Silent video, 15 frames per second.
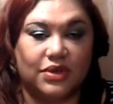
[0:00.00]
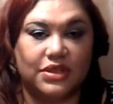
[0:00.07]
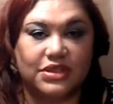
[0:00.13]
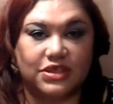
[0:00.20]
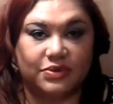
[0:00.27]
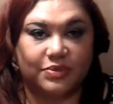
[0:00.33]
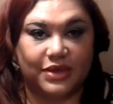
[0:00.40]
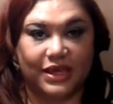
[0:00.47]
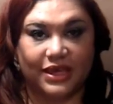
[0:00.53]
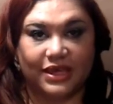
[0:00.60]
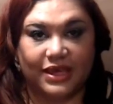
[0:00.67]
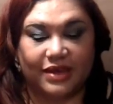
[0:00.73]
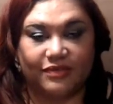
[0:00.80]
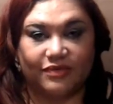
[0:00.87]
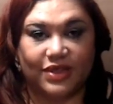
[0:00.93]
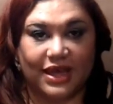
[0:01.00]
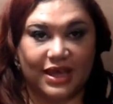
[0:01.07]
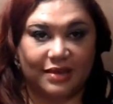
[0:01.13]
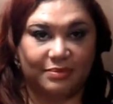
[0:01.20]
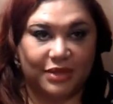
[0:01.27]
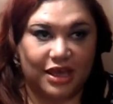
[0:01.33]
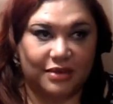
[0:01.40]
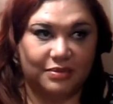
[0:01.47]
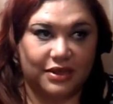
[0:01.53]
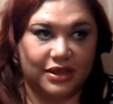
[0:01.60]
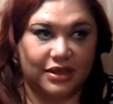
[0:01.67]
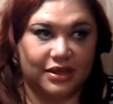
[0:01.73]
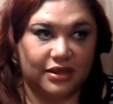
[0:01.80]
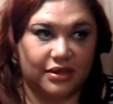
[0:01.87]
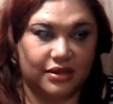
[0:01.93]
once a week, if that,
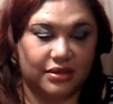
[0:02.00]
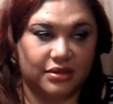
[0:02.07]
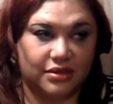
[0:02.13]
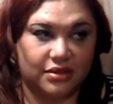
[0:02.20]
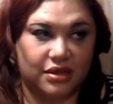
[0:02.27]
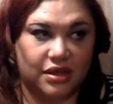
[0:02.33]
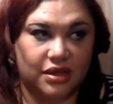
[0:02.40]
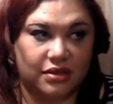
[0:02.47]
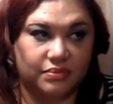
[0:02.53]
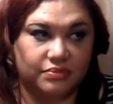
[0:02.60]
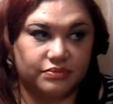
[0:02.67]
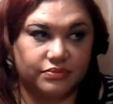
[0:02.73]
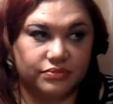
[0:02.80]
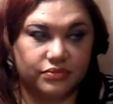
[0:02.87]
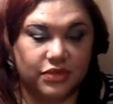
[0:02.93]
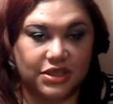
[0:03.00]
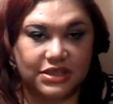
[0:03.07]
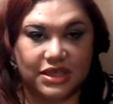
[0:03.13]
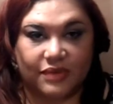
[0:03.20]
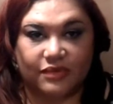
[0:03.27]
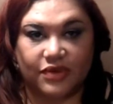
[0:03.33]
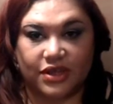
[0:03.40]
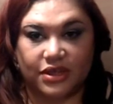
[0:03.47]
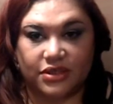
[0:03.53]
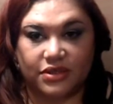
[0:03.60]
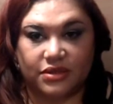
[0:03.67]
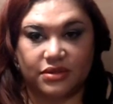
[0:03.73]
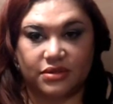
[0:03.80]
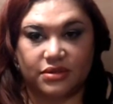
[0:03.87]
maybe once every,